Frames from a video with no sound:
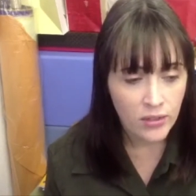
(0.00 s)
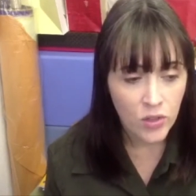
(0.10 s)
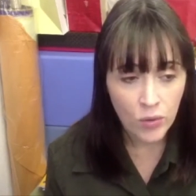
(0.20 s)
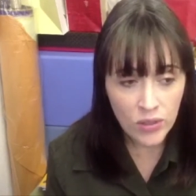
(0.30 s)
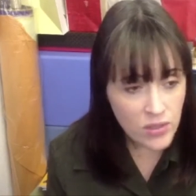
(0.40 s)

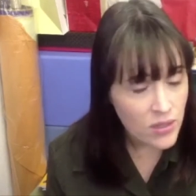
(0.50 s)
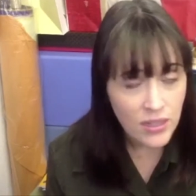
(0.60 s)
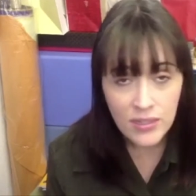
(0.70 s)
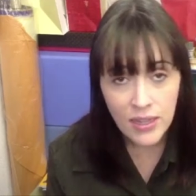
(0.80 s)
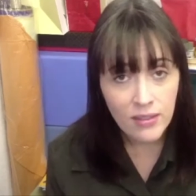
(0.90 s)
donuts and
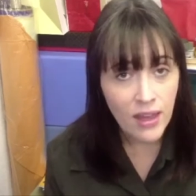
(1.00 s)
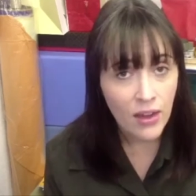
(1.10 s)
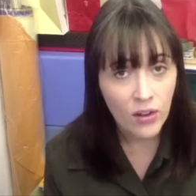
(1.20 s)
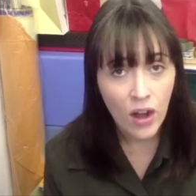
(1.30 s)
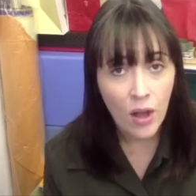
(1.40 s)
things like
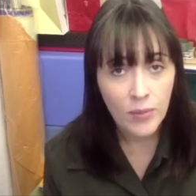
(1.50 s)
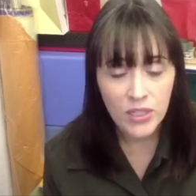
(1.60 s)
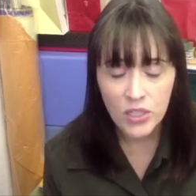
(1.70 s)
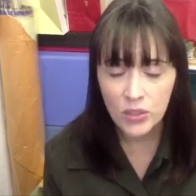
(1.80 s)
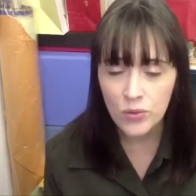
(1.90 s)
that are
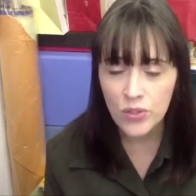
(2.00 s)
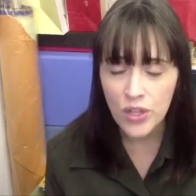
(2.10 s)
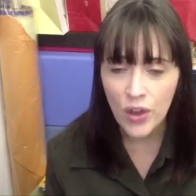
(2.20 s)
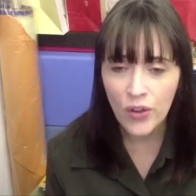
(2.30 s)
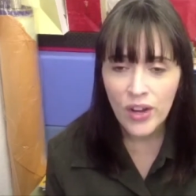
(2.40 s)
common too.
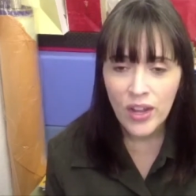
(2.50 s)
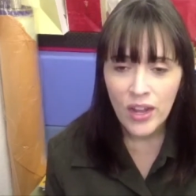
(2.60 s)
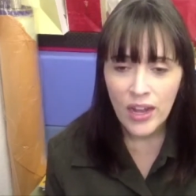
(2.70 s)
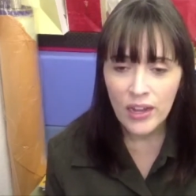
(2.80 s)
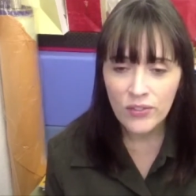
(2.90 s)
So
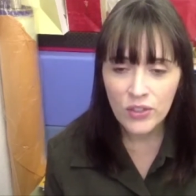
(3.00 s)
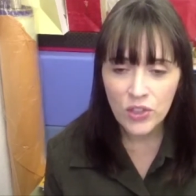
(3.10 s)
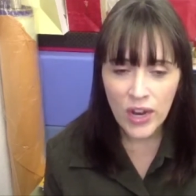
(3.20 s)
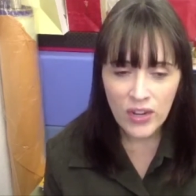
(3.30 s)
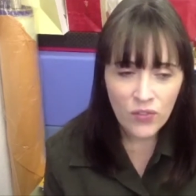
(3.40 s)
If you're
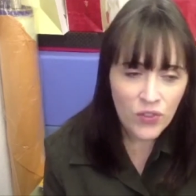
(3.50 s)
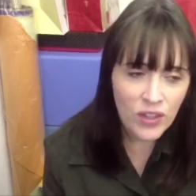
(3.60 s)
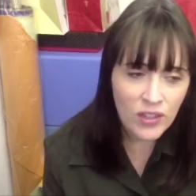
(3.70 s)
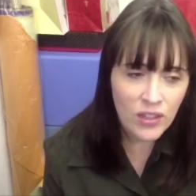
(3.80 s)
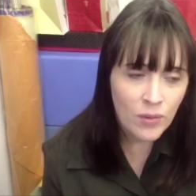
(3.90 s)
trying to
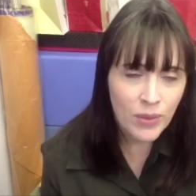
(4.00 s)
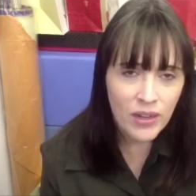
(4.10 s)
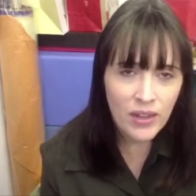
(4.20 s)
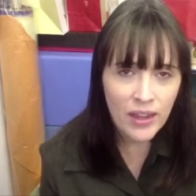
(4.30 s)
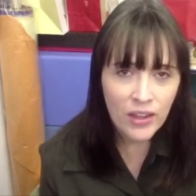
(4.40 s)
feel a little
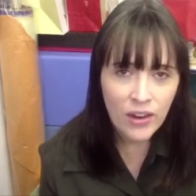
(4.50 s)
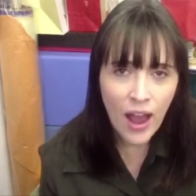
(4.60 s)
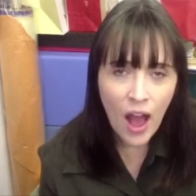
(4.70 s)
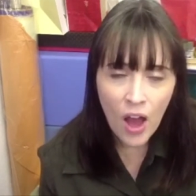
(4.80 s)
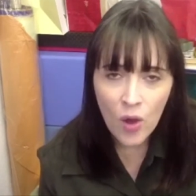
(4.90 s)
bit like you're
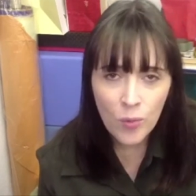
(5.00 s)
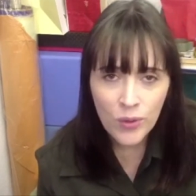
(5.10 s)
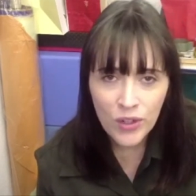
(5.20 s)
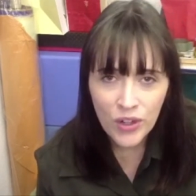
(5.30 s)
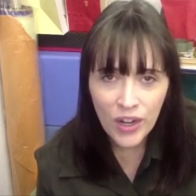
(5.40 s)
at home
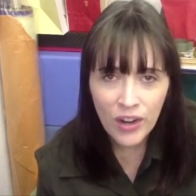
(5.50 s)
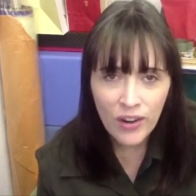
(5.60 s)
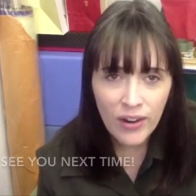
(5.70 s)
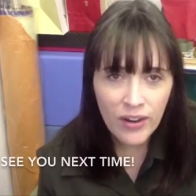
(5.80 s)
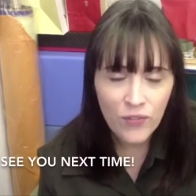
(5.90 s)
when you're
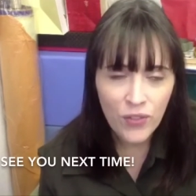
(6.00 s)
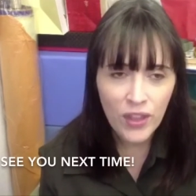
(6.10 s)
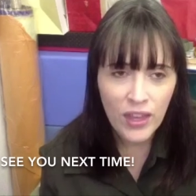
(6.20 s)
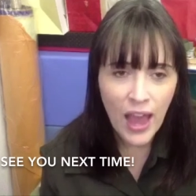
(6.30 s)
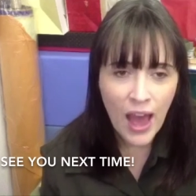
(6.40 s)
here, and if
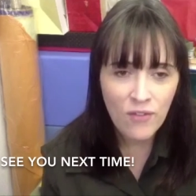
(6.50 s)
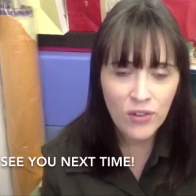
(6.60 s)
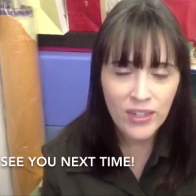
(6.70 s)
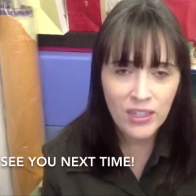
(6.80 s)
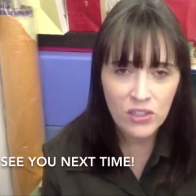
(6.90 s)
the
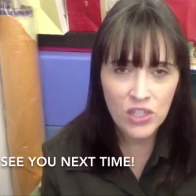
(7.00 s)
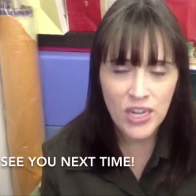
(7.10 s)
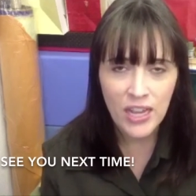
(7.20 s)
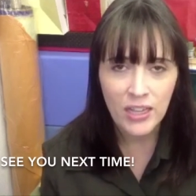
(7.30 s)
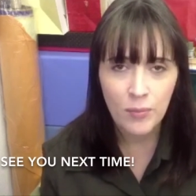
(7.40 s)
average
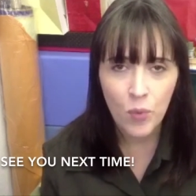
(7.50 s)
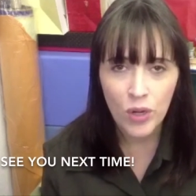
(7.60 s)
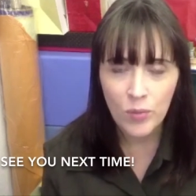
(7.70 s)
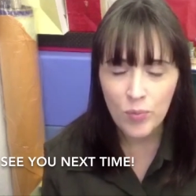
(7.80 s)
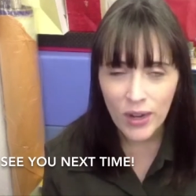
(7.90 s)
daily
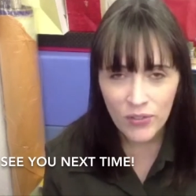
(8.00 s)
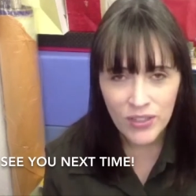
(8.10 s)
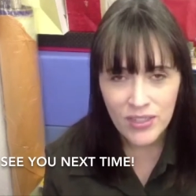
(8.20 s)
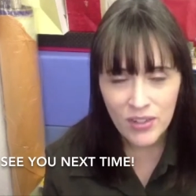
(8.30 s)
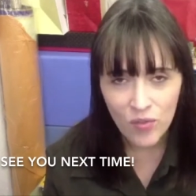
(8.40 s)
morning
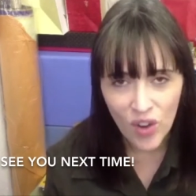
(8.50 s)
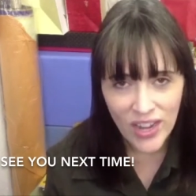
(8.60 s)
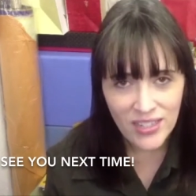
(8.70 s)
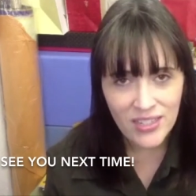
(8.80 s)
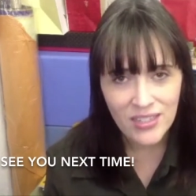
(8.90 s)
breakfast of
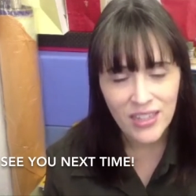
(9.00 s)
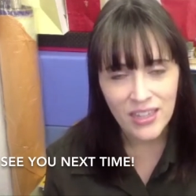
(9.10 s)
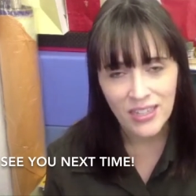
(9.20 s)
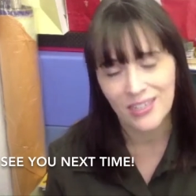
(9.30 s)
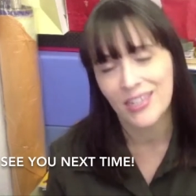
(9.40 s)
rice is
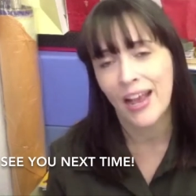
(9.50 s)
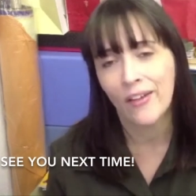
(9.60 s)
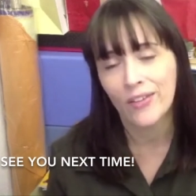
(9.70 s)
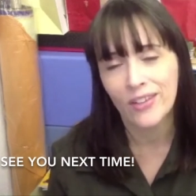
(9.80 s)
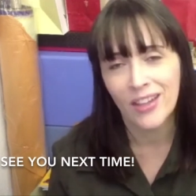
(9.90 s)
getting you
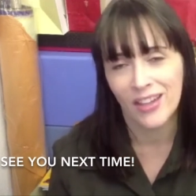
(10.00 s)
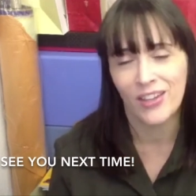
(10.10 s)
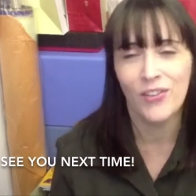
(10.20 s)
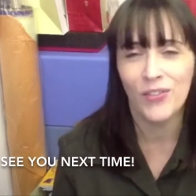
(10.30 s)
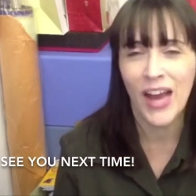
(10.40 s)
down, then
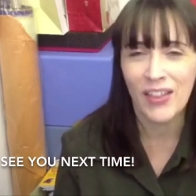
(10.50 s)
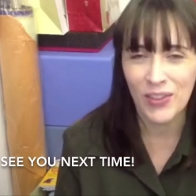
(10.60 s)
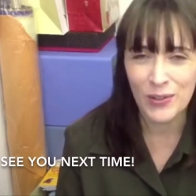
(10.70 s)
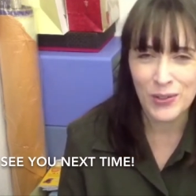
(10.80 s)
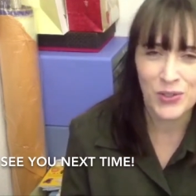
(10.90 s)
you've got
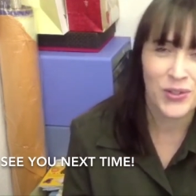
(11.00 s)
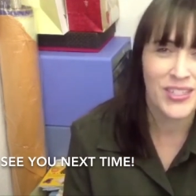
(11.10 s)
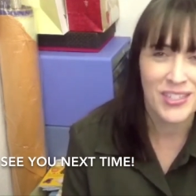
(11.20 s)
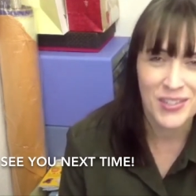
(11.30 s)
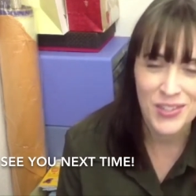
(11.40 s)
those
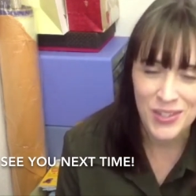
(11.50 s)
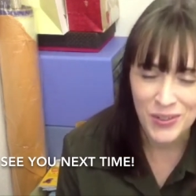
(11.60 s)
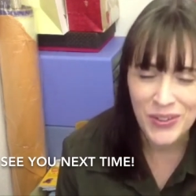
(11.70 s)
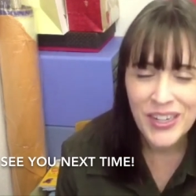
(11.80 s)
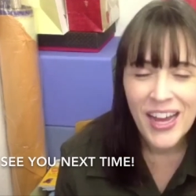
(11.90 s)
choices
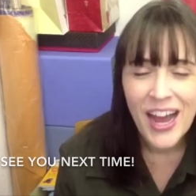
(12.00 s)
too.